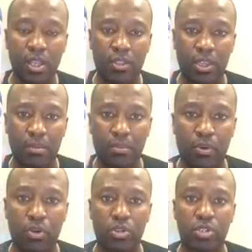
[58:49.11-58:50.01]
the
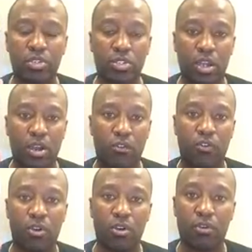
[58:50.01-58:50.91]
importance of
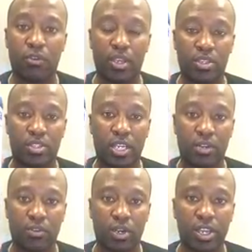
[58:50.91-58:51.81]
love inside a
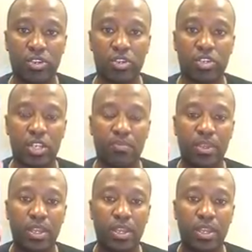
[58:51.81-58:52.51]
relationship,